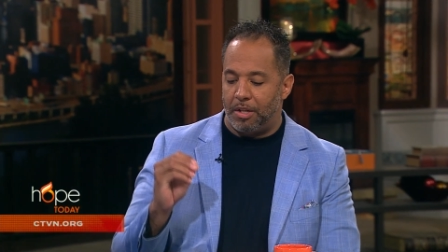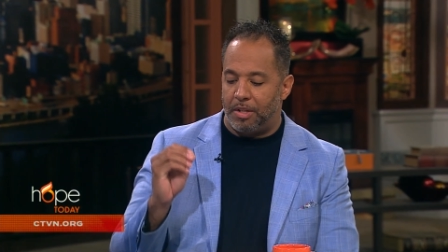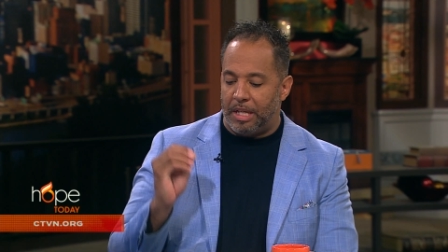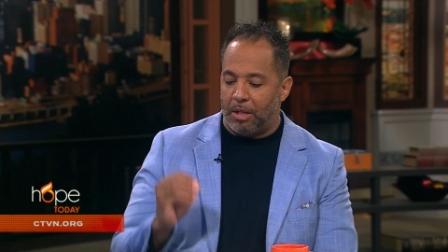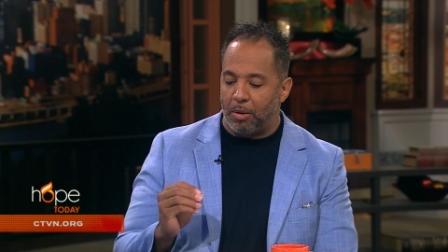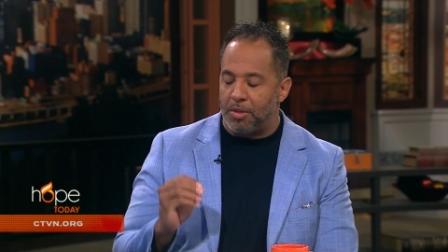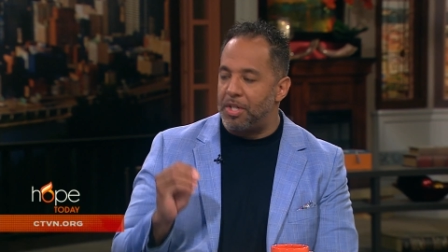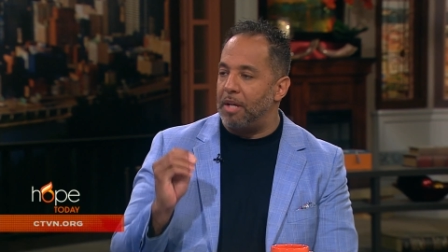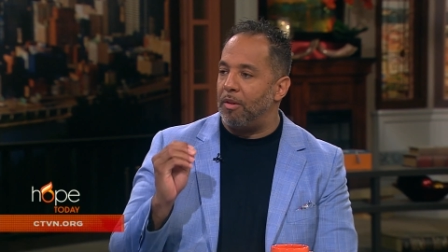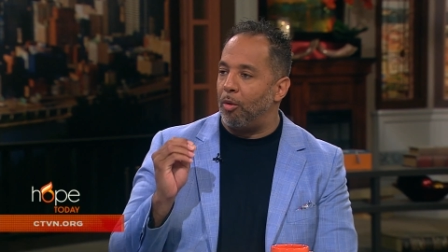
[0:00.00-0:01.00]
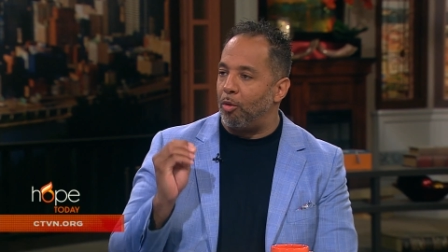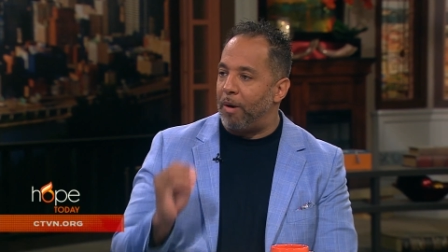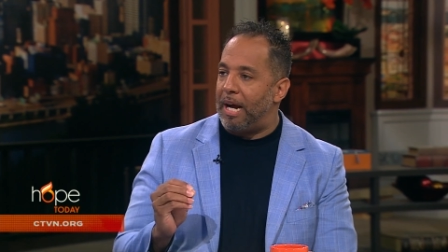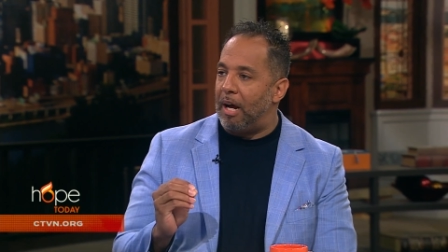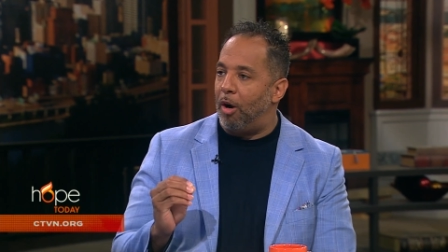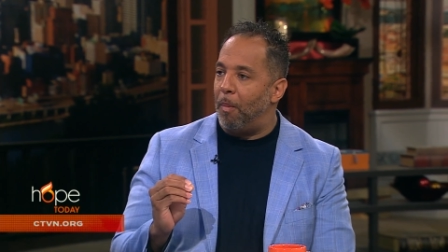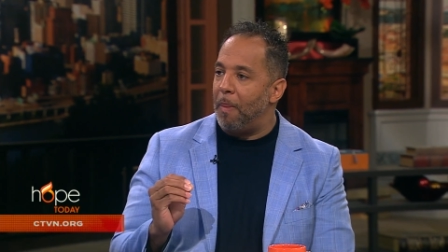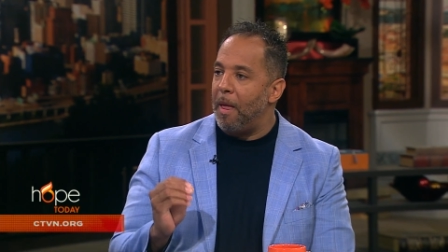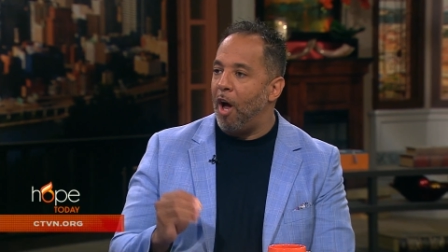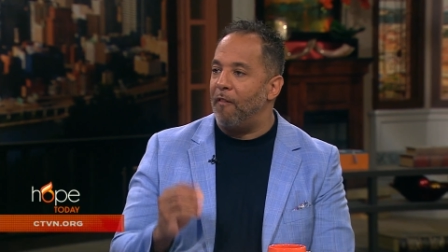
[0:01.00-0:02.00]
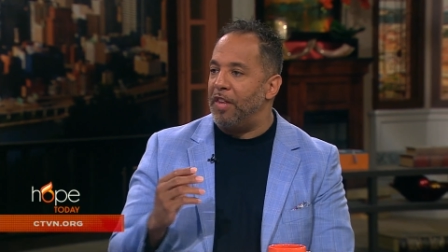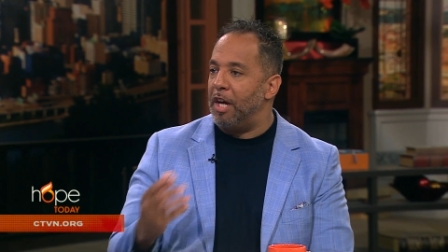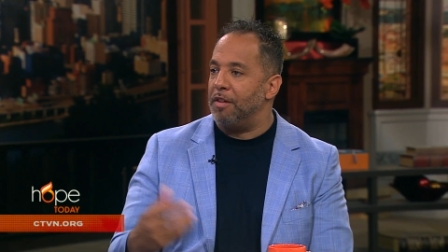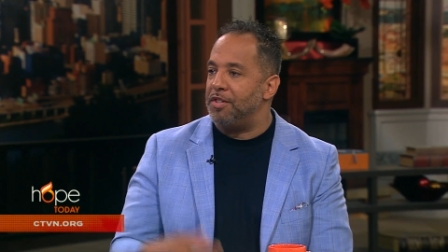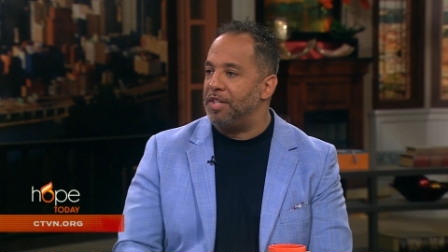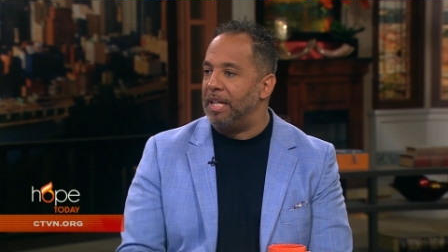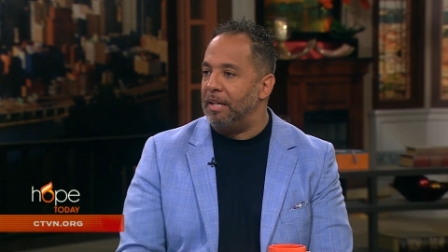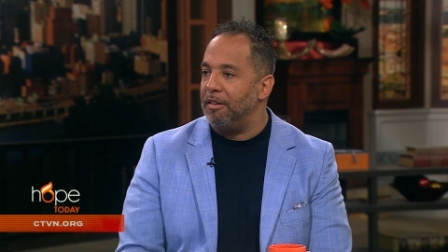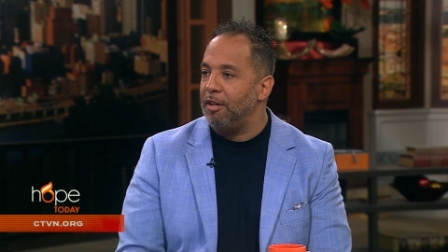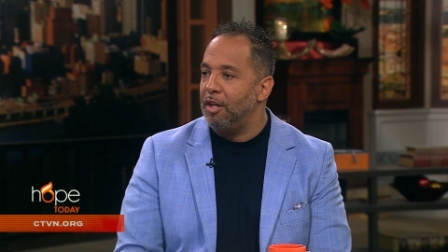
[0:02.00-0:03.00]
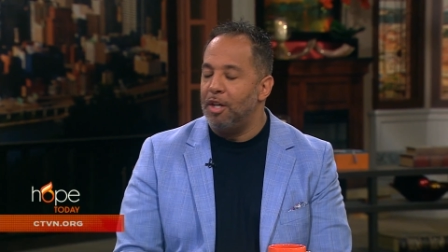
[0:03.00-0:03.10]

is, deals in the realm of the unseen.